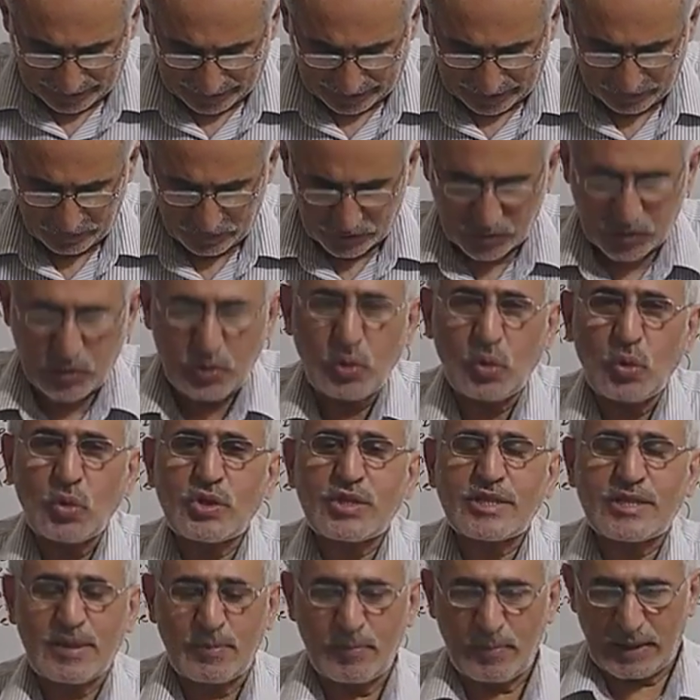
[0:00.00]
in which two
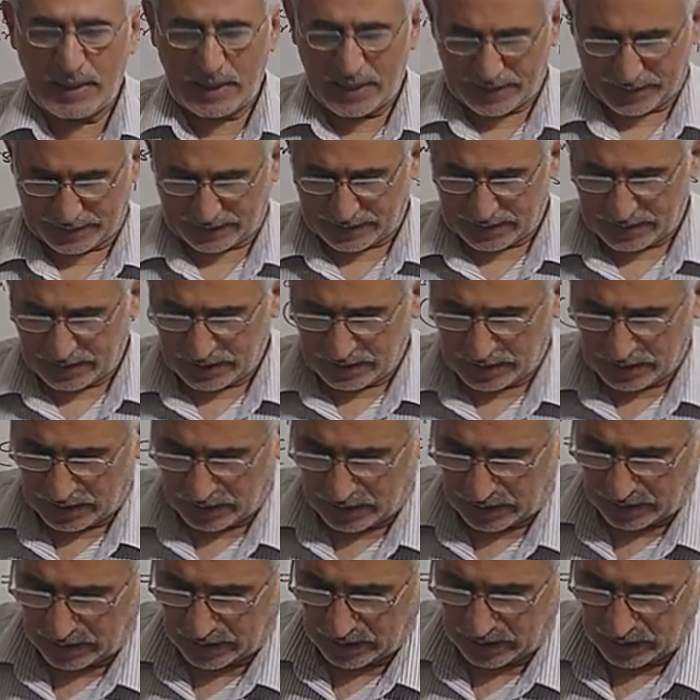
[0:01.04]
similar
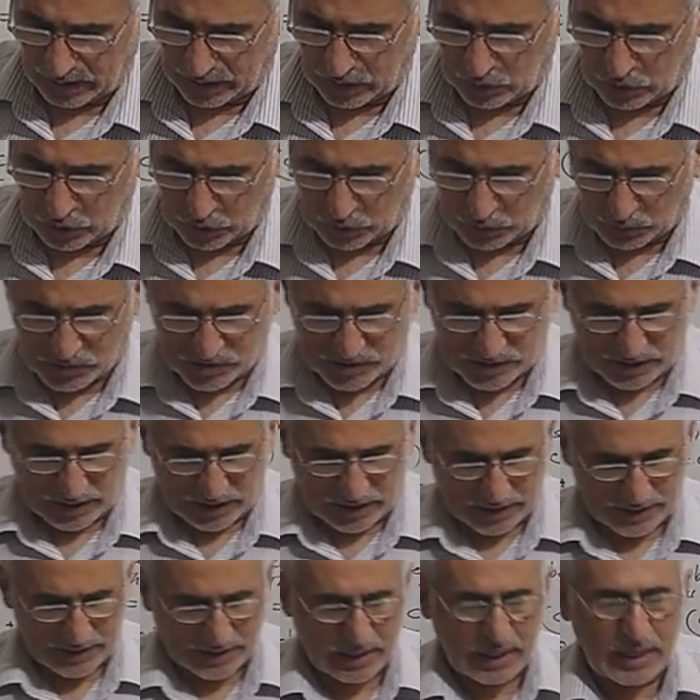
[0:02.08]
groups
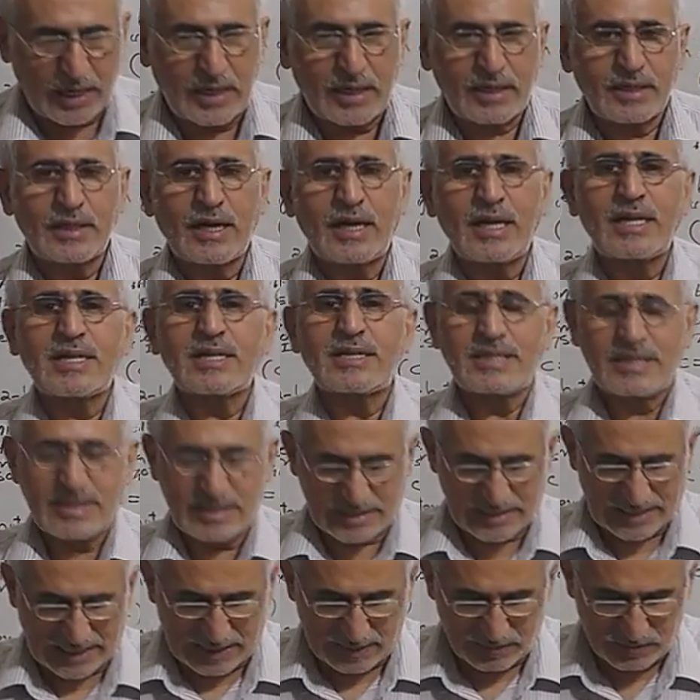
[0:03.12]
are on the
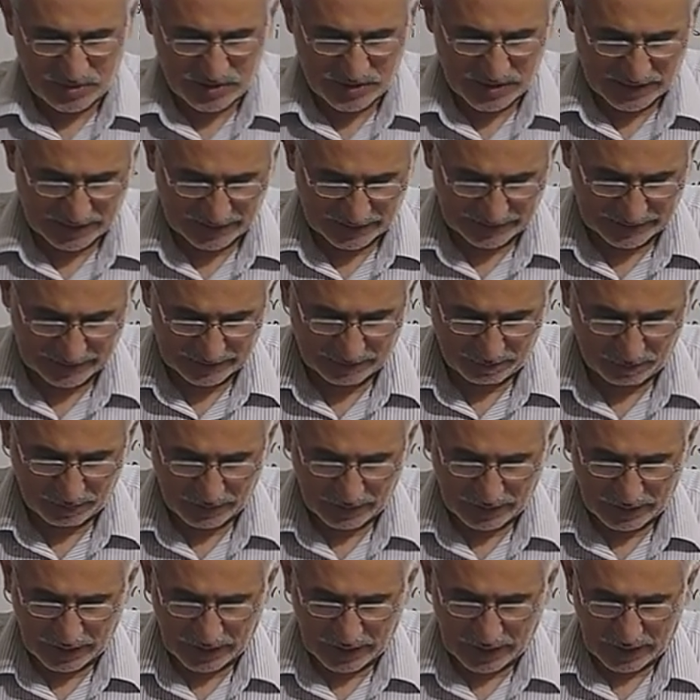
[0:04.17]
same side
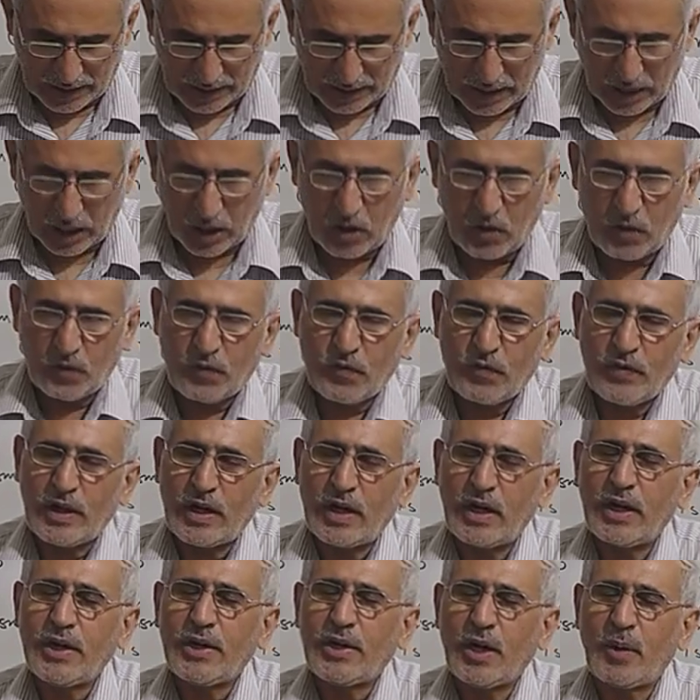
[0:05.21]
of
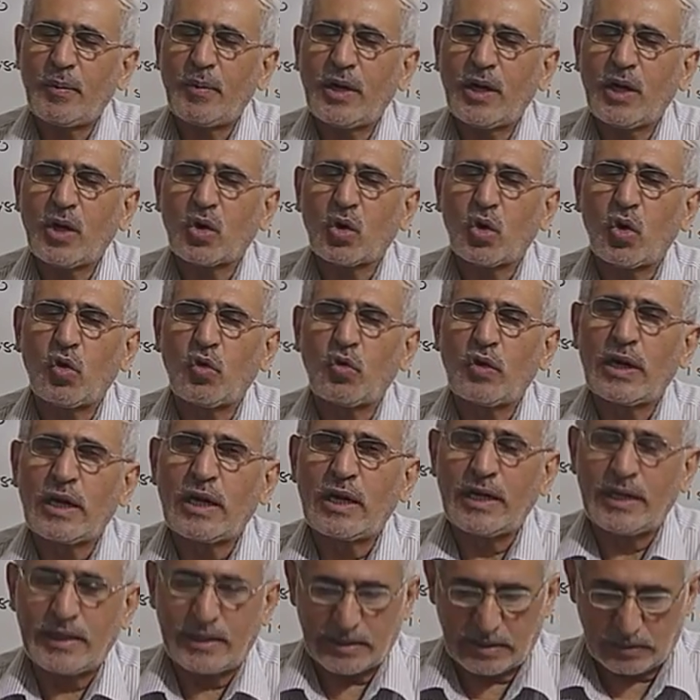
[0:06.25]
the double
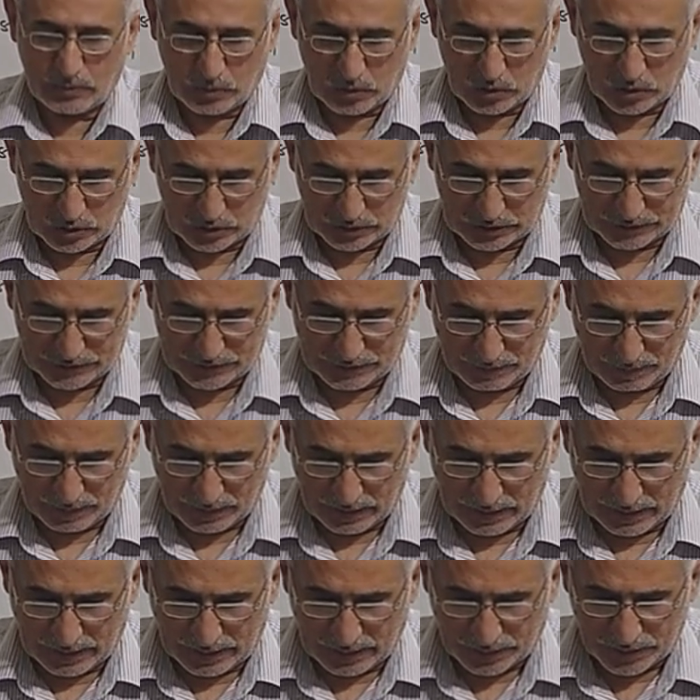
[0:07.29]
covalent bond.
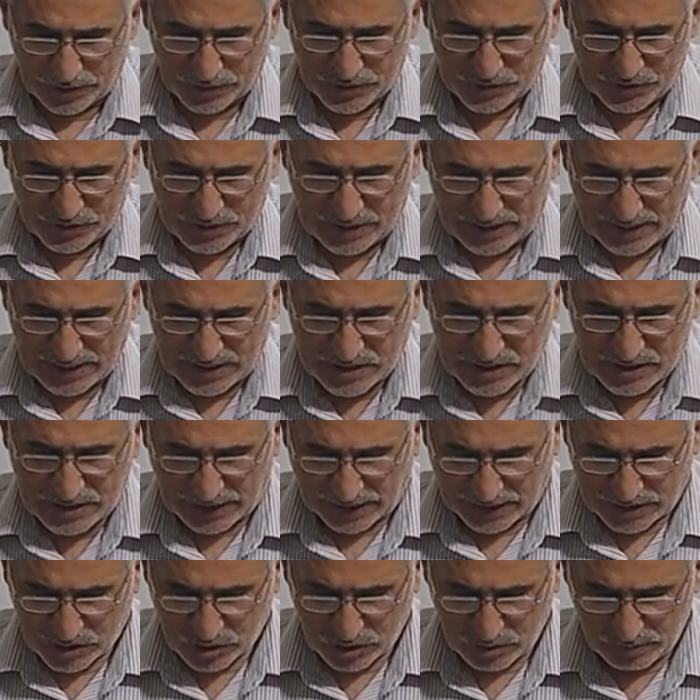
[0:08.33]
The trans
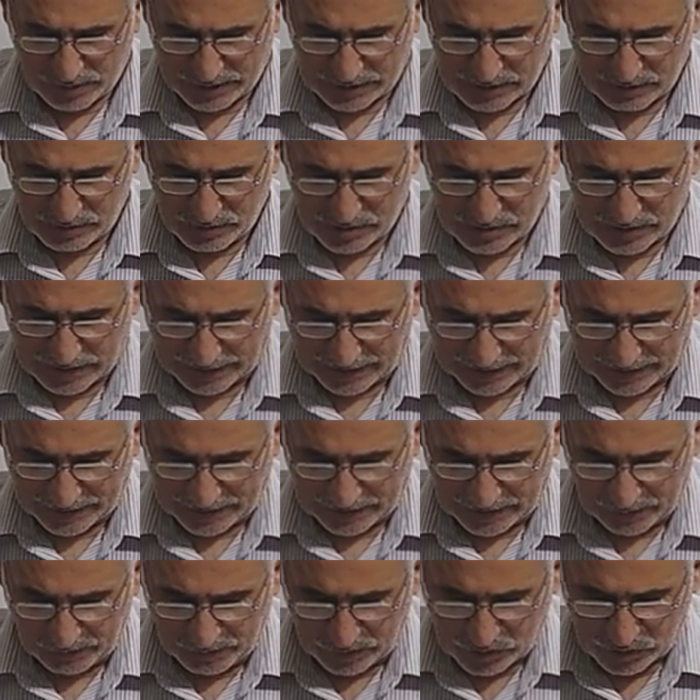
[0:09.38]
isomerism is
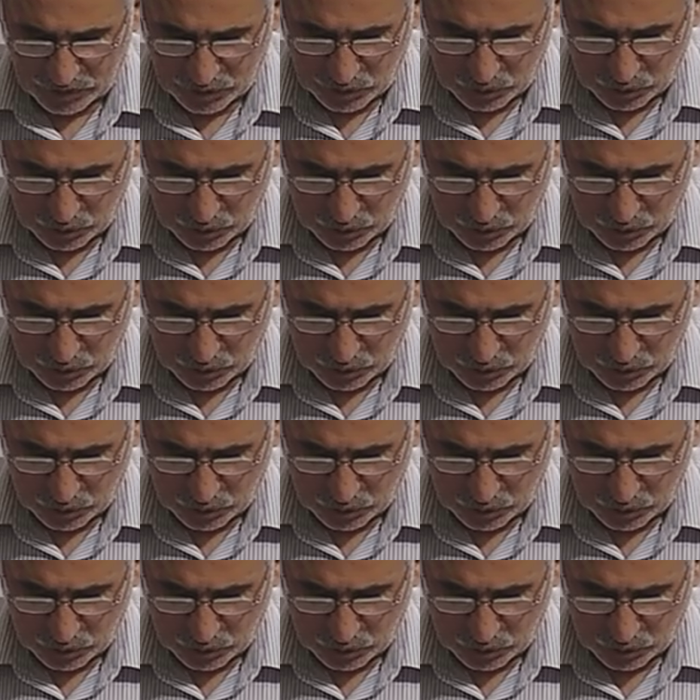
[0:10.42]
that in which